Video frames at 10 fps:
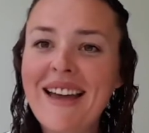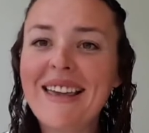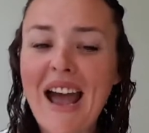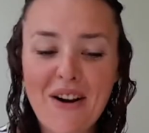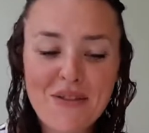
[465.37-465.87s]

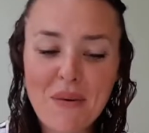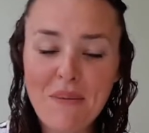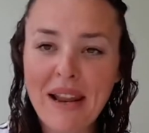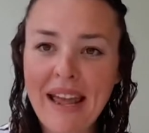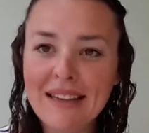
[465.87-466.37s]
Carry on
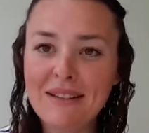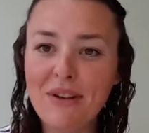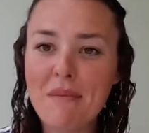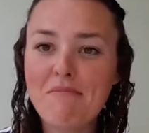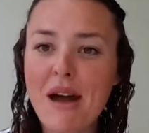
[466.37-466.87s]
playing so you
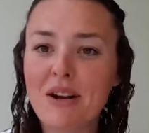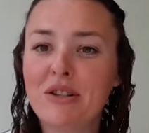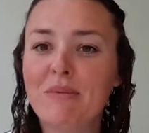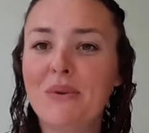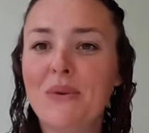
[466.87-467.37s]
can match
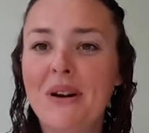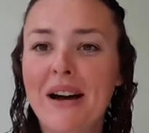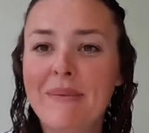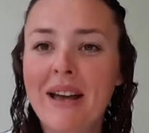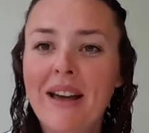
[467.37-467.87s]
them all
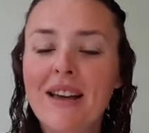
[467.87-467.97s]
up.